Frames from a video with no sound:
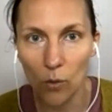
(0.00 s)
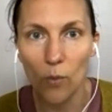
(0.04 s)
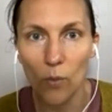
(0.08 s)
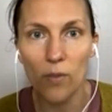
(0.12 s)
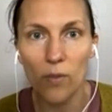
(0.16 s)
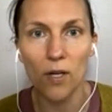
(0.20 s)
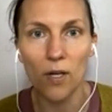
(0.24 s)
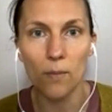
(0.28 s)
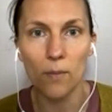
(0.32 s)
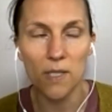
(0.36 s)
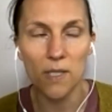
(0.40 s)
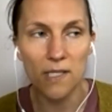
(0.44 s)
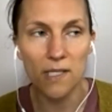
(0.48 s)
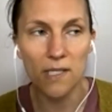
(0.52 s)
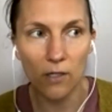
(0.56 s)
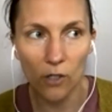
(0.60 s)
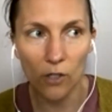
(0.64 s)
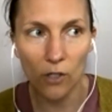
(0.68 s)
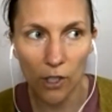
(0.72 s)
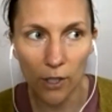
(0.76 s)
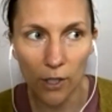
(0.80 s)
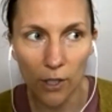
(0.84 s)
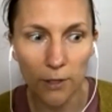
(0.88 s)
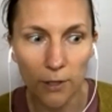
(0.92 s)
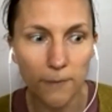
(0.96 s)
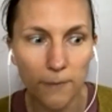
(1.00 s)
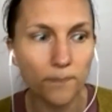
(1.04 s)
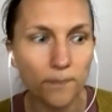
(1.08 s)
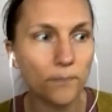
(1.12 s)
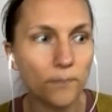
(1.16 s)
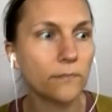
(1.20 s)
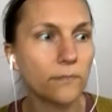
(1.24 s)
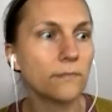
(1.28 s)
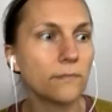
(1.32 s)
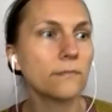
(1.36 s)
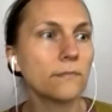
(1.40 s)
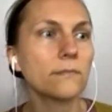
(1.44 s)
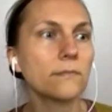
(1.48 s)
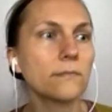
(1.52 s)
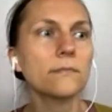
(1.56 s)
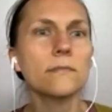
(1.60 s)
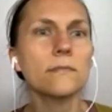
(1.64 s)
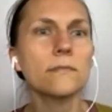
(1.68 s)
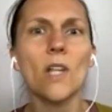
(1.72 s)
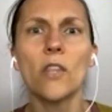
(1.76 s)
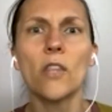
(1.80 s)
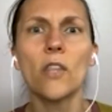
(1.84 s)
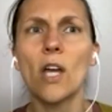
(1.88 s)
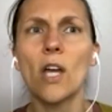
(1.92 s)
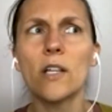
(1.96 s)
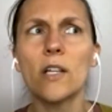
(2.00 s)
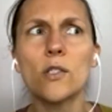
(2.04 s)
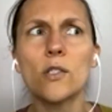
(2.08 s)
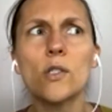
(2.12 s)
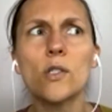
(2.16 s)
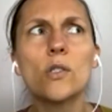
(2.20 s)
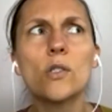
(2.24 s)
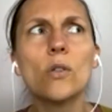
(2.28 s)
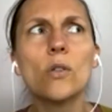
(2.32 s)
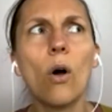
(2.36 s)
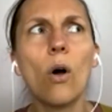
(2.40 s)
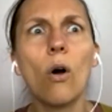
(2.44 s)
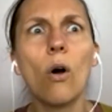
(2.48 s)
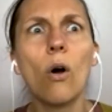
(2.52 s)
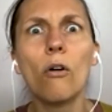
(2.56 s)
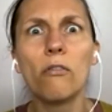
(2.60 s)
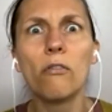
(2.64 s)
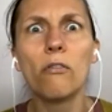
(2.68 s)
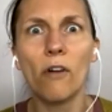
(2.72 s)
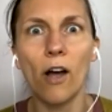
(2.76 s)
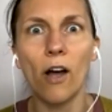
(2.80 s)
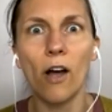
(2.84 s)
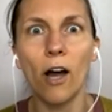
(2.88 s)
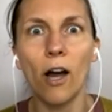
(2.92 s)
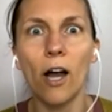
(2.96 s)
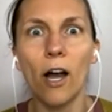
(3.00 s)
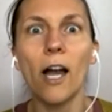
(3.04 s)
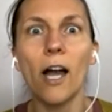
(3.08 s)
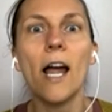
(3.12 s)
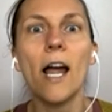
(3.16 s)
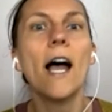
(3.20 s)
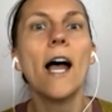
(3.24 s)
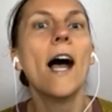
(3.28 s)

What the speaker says: their material that is so far